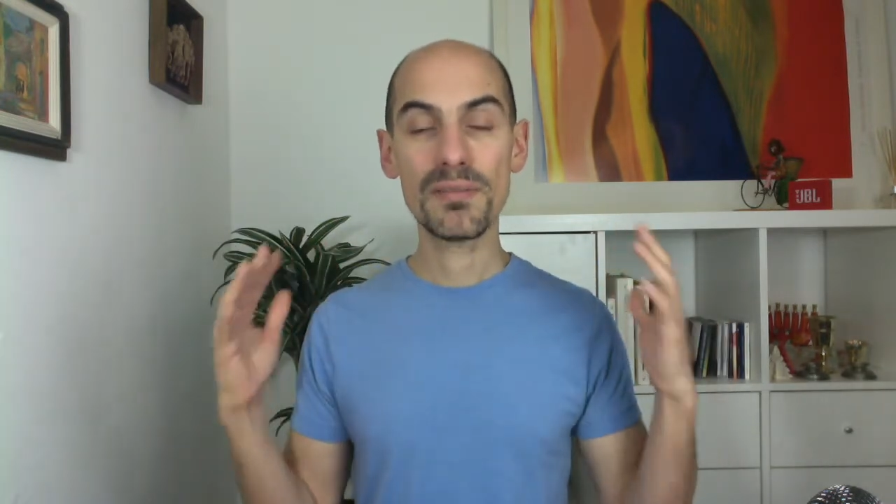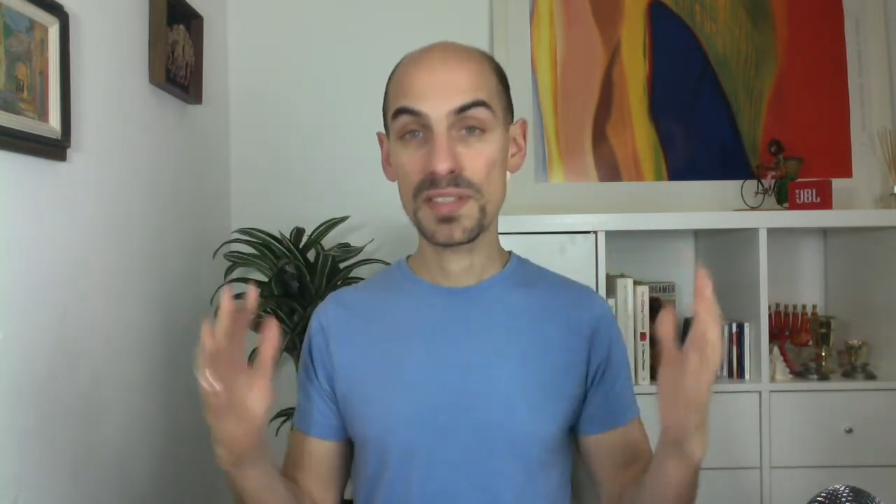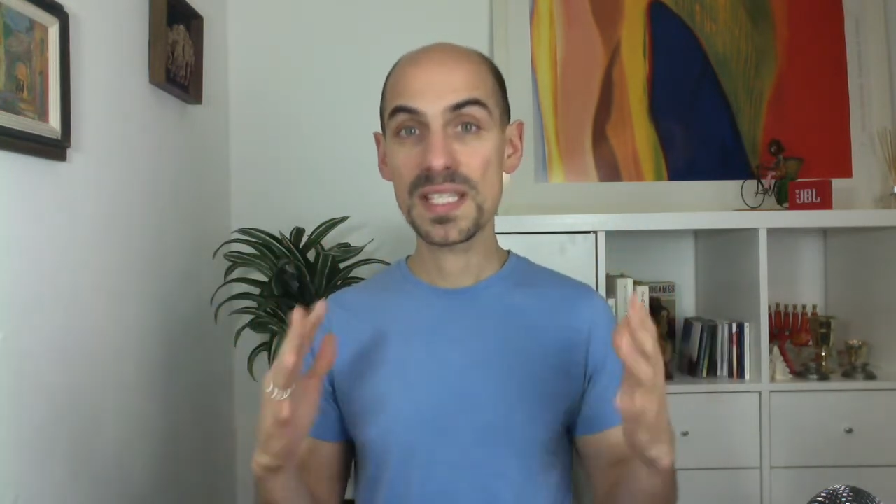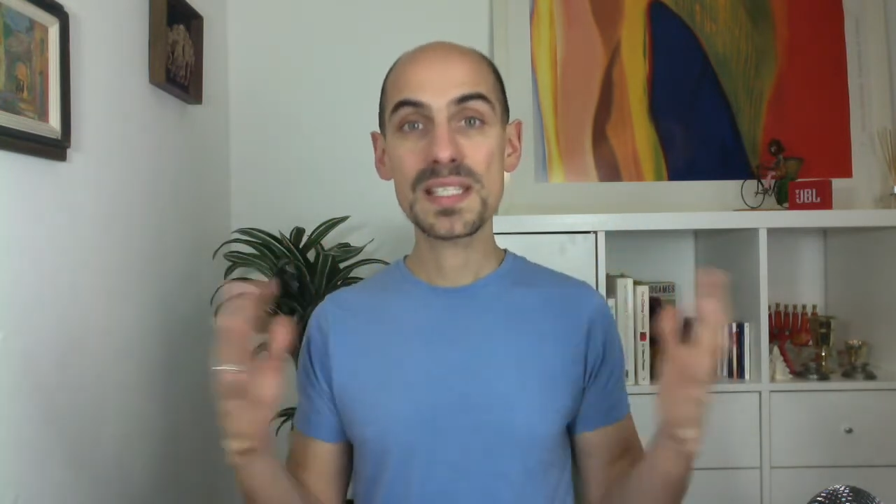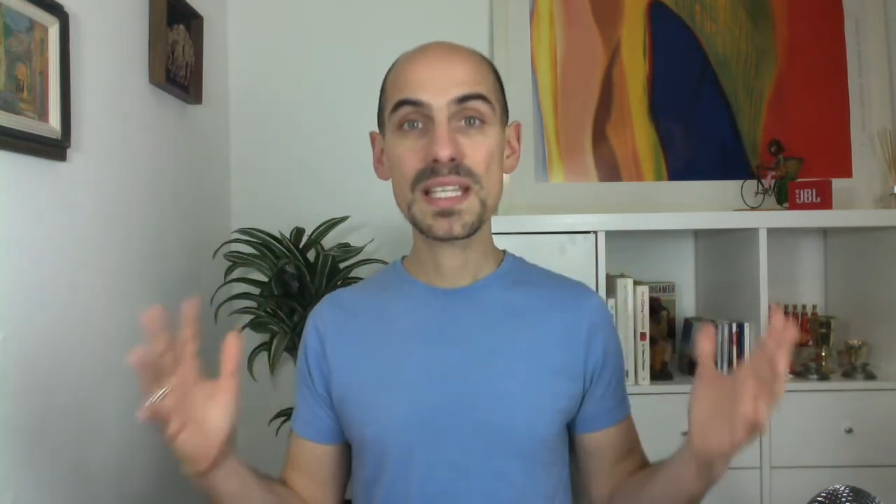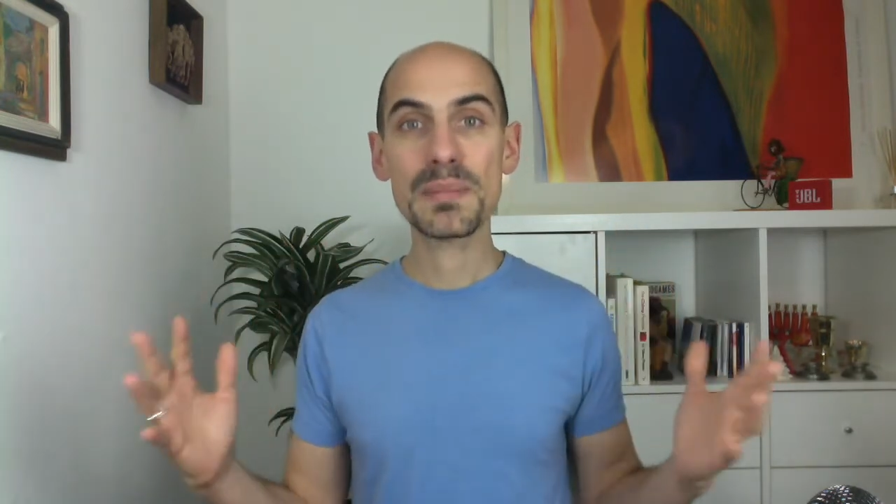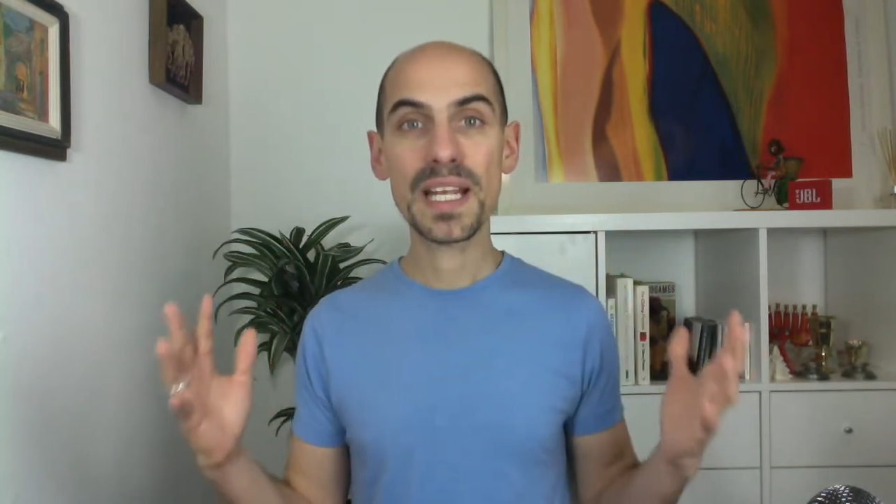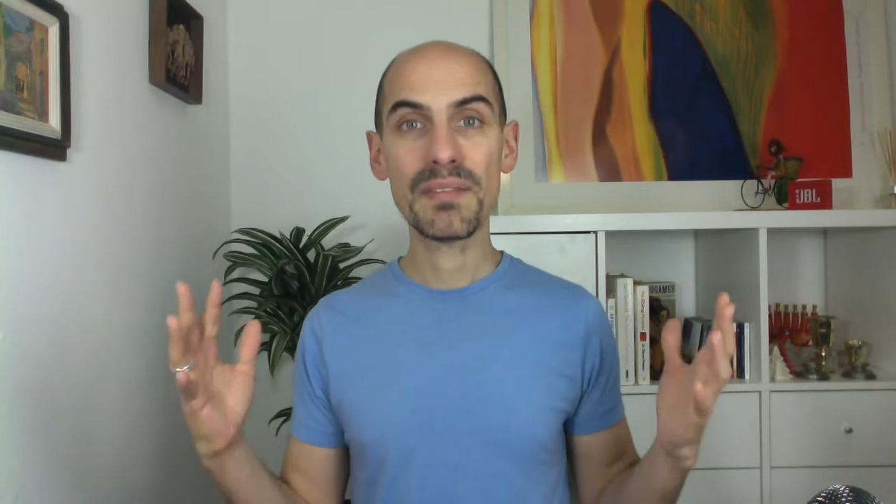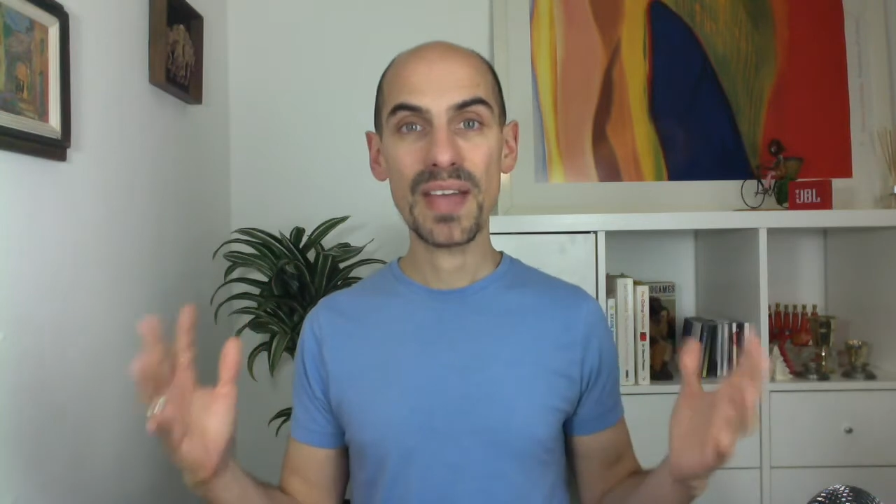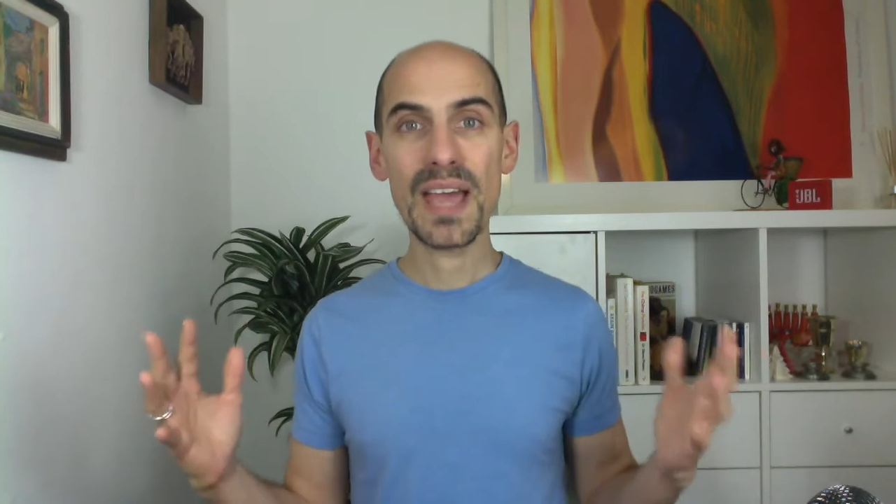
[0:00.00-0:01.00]
system
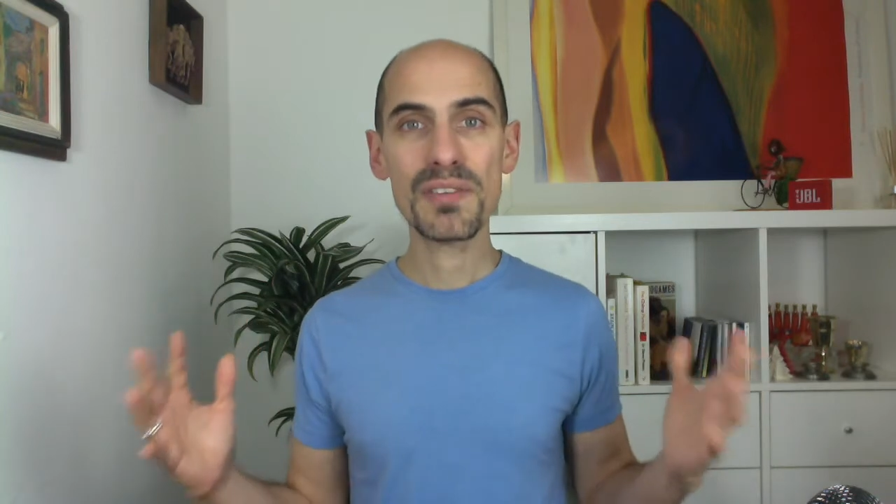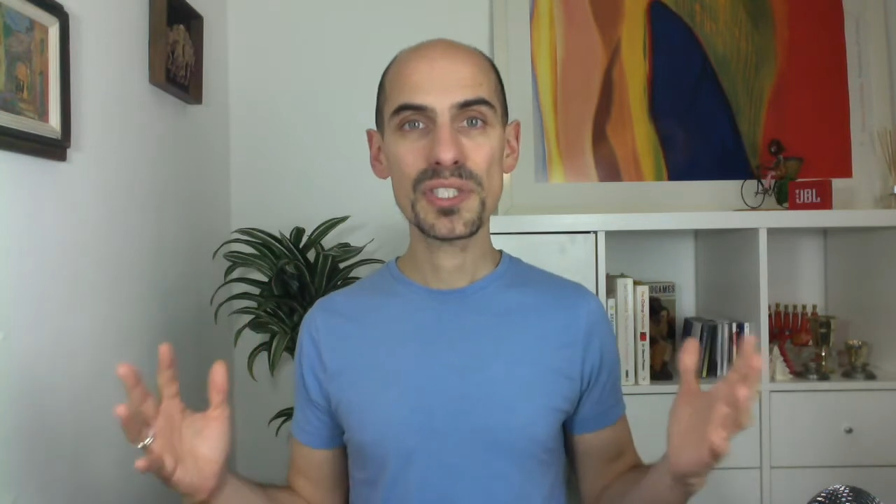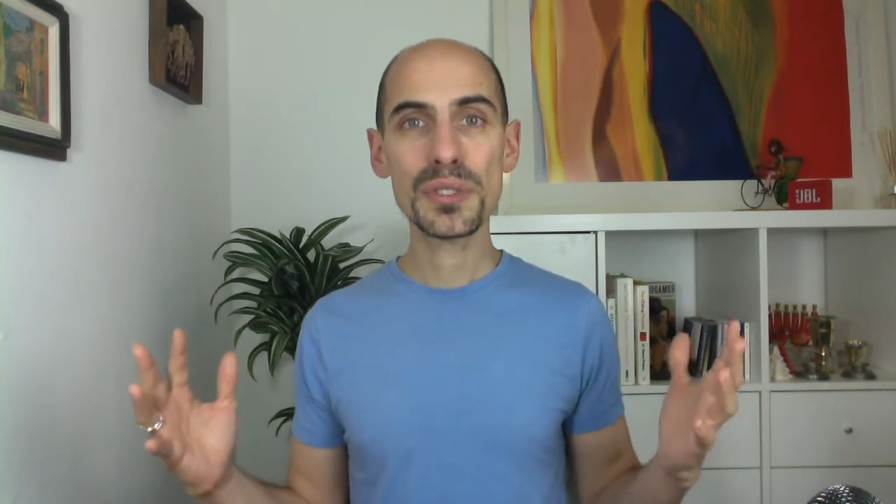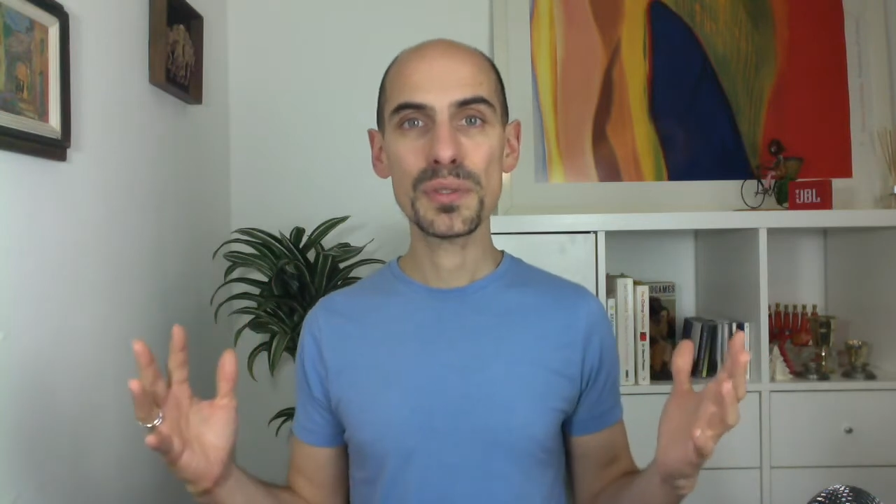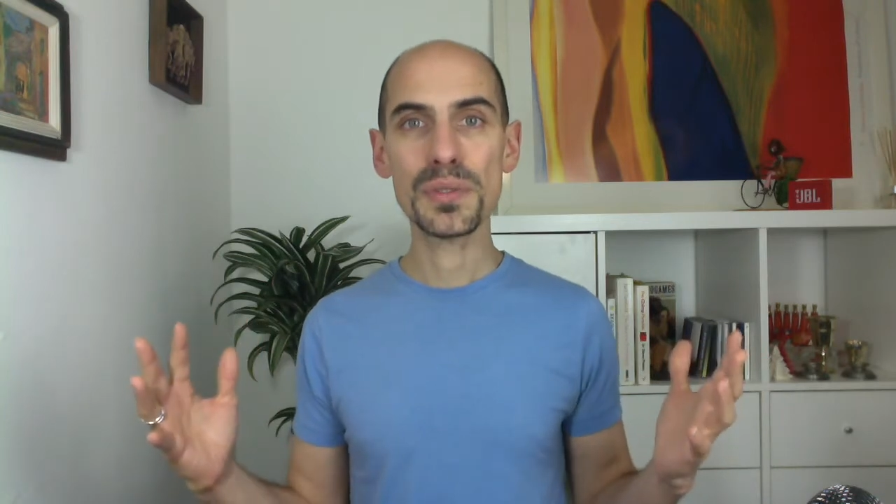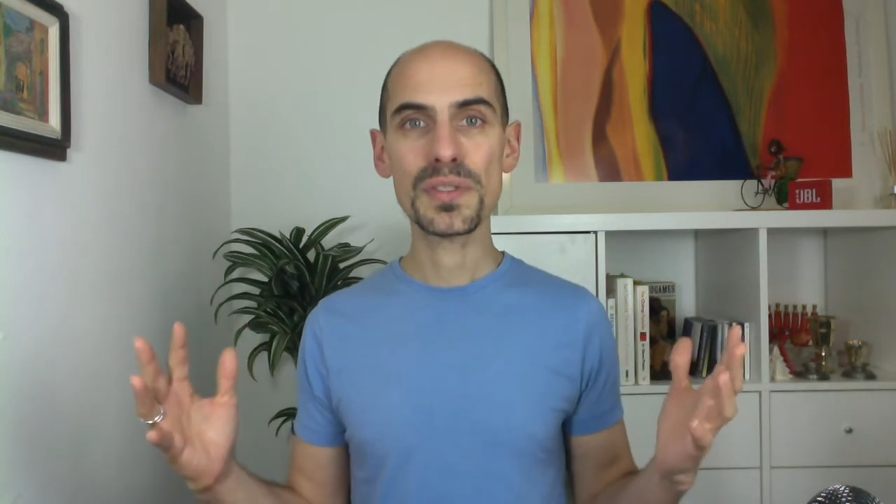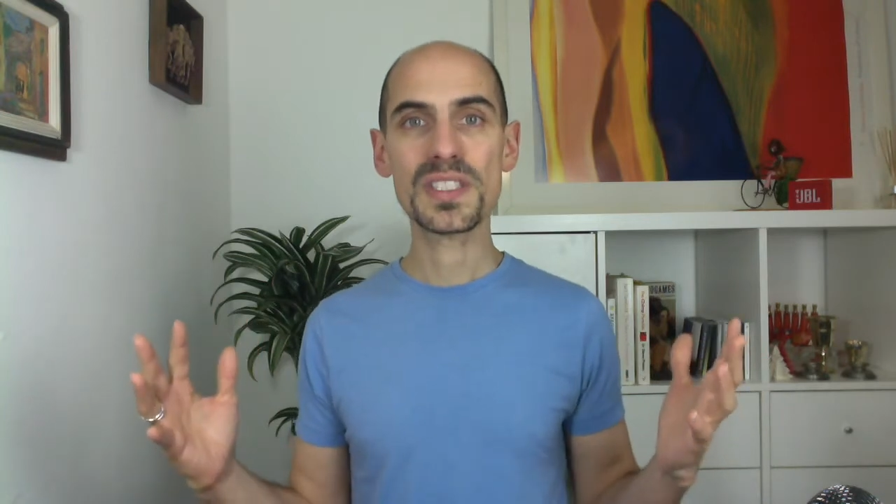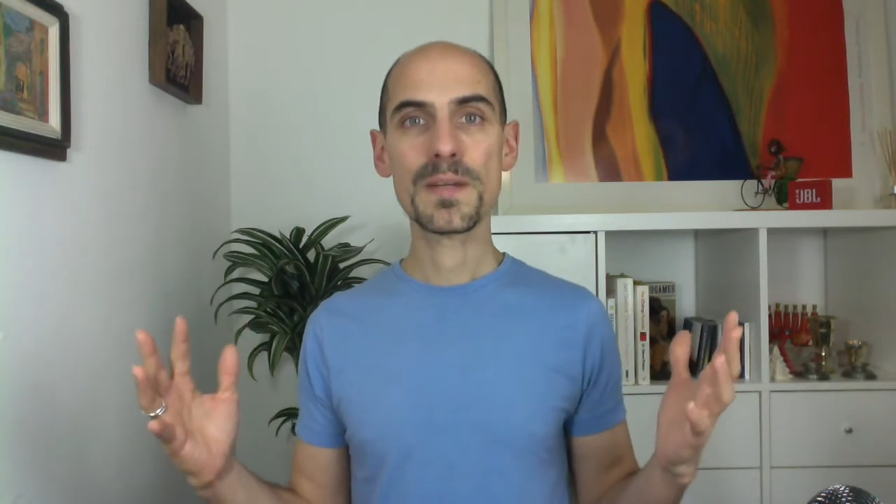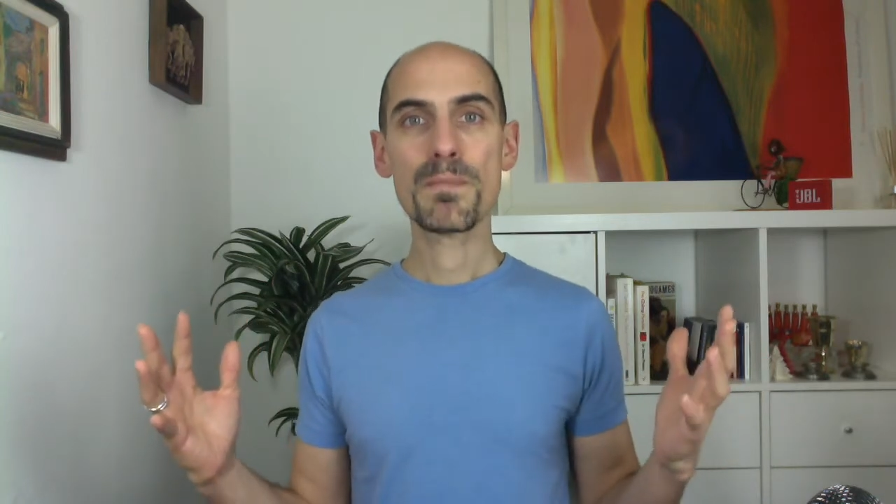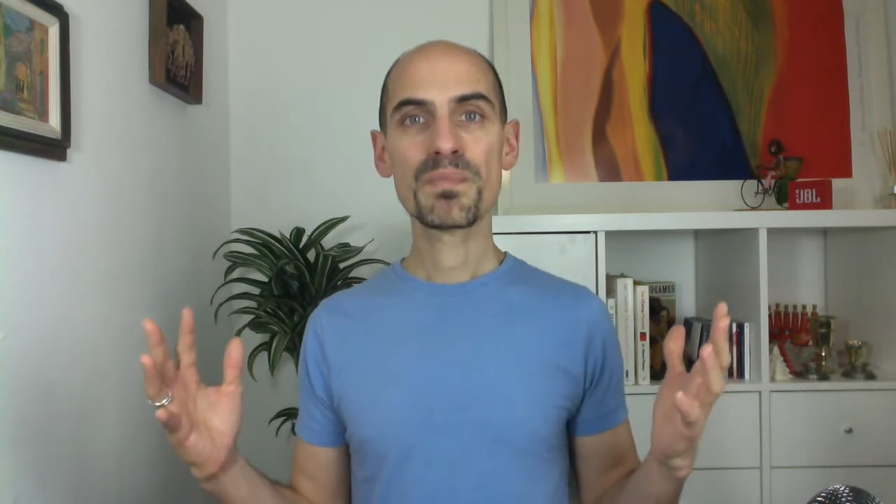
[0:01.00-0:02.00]
that I've ever used,